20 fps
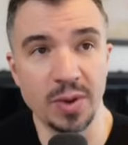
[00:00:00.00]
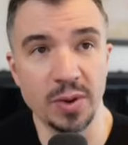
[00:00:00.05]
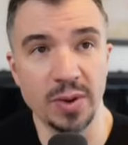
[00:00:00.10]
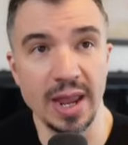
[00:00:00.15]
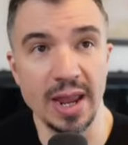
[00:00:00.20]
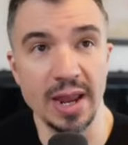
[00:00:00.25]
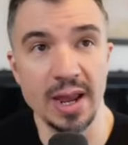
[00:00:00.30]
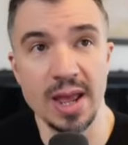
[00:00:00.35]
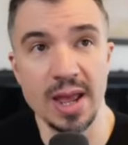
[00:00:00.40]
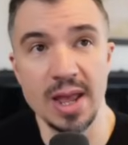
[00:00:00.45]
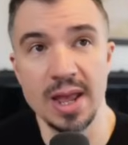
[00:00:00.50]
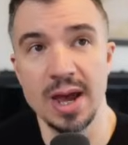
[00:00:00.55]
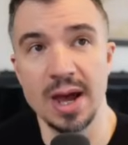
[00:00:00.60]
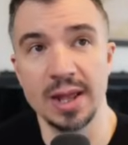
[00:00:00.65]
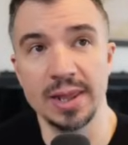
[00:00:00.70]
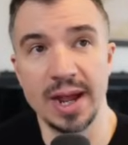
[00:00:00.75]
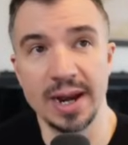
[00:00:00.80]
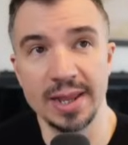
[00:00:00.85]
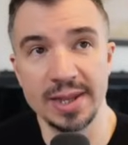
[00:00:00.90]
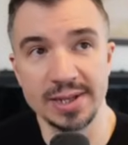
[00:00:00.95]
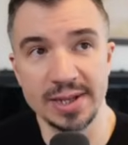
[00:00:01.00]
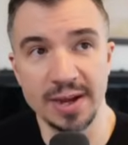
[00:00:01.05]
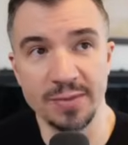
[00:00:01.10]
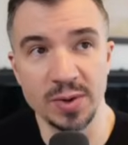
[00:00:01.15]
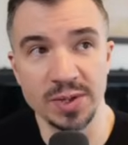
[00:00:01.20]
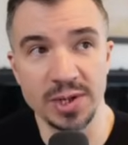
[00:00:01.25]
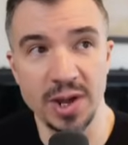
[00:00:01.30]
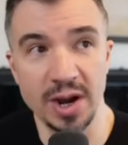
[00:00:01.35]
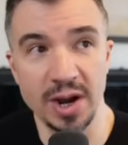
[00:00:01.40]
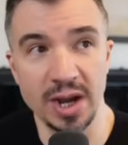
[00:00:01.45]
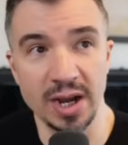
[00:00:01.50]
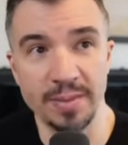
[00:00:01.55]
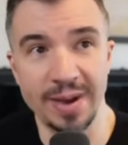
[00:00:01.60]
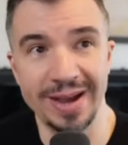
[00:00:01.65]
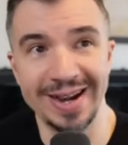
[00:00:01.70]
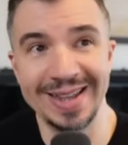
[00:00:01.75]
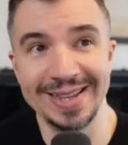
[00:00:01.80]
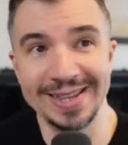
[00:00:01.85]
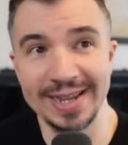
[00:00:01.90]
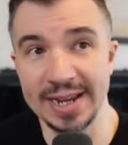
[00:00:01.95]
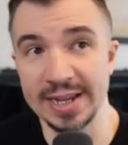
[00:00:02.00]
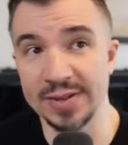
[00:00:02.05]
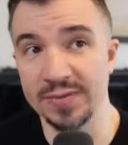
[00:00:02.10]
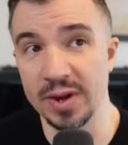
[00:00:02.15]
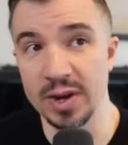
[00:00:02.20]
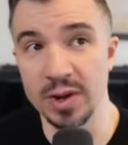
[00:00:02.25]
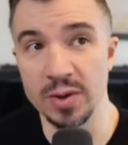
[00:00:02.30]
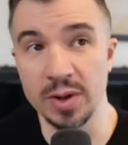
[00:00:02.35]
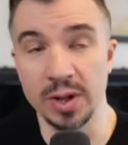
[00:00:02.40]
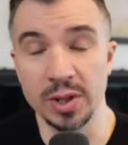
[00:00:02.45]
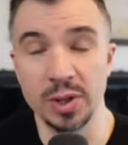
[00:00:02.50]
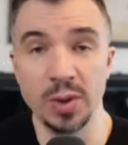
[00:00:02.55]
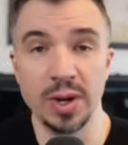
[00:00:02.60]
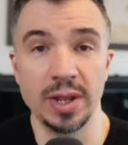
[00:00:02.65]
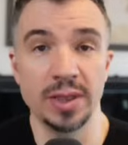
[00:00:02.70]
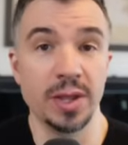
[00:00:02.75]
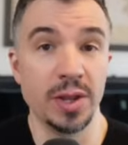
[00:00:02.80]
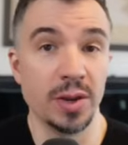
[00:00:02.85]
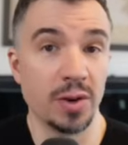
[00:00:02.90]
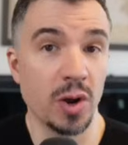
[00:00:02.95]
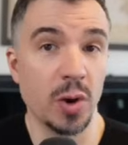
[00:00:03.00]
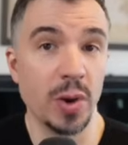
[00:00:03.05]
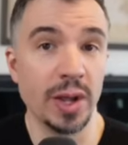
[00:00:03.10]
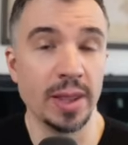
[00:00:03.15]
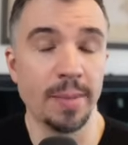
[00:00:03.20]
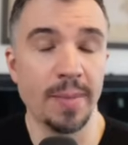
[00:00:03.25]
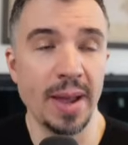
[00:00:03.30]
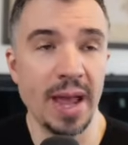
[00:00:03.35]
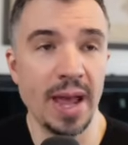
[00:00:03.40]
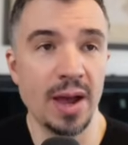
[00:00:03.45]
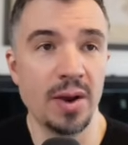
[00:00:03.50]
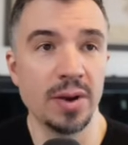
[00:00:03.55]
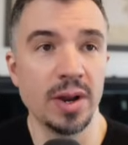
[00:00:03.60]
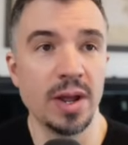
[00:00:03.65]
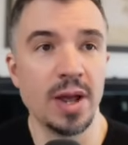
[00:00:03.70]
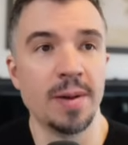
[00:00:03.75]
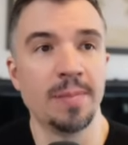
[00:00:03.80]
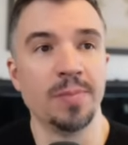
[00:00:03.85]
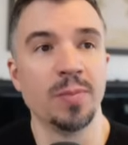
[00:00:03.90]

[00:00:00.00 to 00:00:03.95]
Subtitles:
Okay, a lot of the stuff we're talking about in today's video, including the euro and the pound,